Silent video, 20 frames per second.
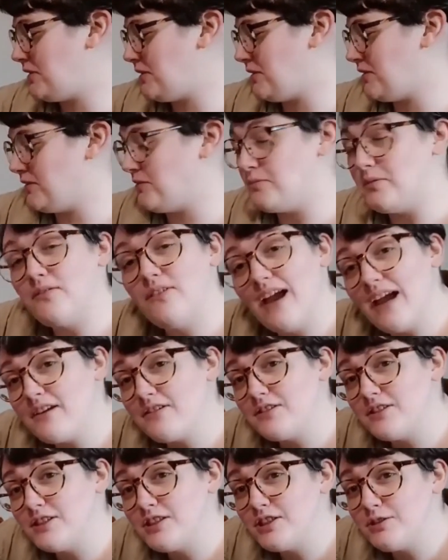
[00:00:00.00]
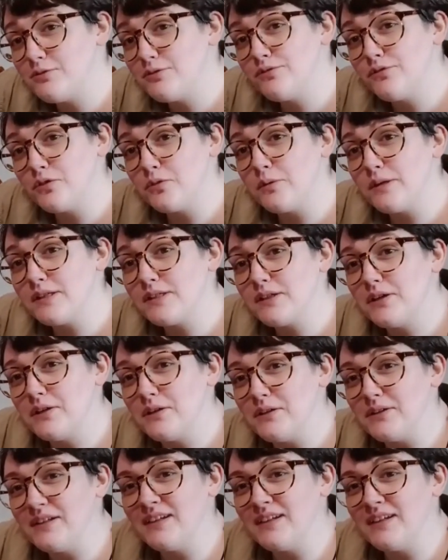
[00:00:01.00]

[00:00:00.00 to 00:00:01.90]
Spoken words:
and we've had her since she was 4 weeks old.